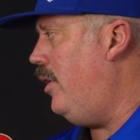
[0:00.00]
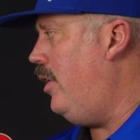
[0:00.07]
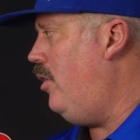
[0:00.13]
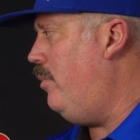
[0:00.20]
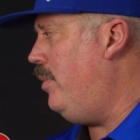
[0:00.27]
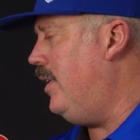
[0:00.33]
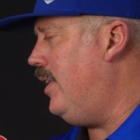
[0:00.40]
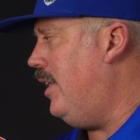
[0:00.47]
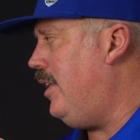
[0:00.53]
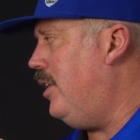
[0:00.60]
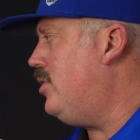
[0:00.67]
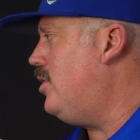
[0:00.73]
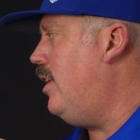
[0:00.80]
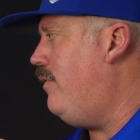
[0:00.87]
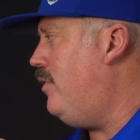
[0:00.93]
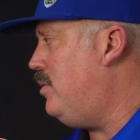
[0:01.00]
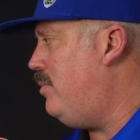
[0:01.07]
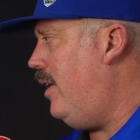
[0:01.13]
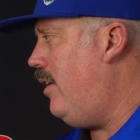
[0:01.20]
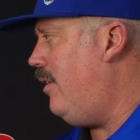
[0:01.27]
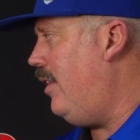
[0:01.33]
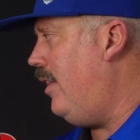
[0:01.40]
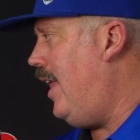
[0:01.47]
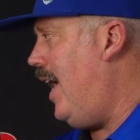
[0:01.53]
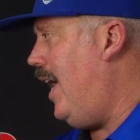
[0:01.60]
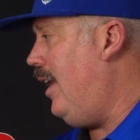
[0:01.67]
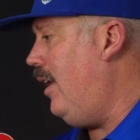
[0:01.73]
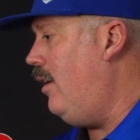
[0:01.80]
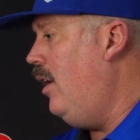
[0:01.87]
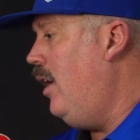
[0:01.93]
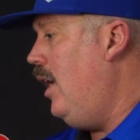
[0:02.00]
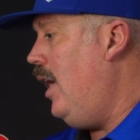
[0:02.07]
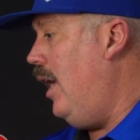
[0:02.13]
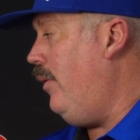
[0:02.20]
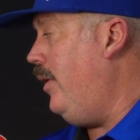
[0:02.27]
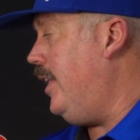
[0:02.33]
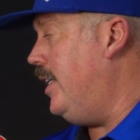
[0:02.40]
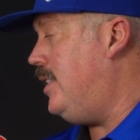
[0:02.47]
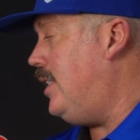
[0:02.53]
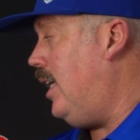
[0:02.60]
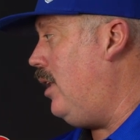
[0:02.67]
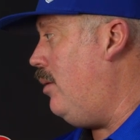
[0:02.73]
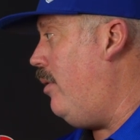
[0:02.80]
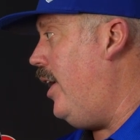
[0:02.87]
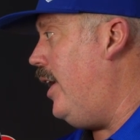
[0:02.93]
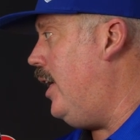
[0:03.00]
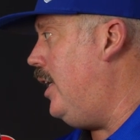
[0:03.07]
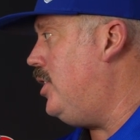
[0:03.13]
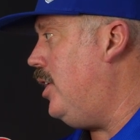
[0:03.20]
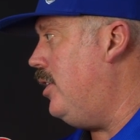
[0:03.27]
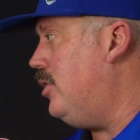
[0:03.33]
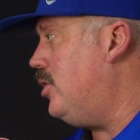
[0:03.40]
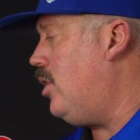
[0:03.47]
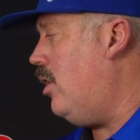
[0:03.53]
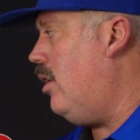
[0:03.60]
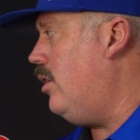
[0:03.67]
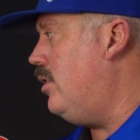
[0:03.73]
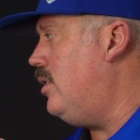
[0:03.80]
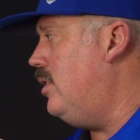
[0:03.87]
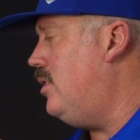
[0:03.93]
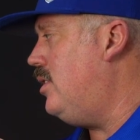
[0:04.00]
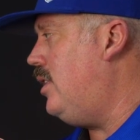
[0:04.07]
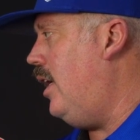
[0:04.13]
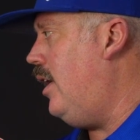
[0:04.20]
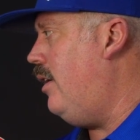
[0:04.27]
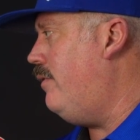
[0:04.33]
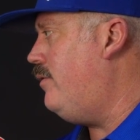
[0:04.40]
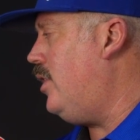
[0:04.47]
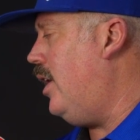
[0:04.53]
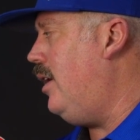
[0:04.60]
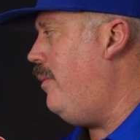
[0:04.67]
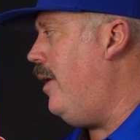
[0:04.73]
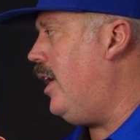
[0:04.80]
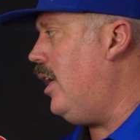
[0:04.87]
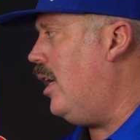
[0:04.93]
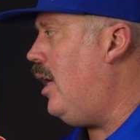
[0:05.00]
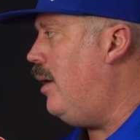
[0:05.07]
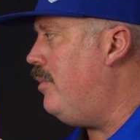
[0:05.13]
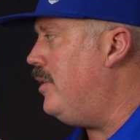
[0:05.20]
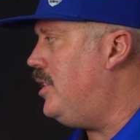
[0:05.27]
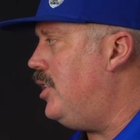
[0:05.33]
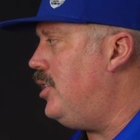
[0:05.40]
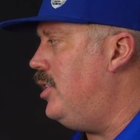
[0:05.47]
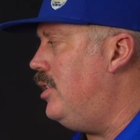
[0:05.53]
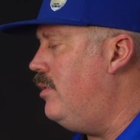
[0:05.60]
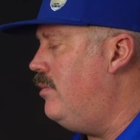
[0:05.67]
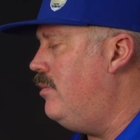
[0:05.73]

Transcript: and hoping that their stuff is better than that, and really celebrating each other's cars instead of trying to make it a competition.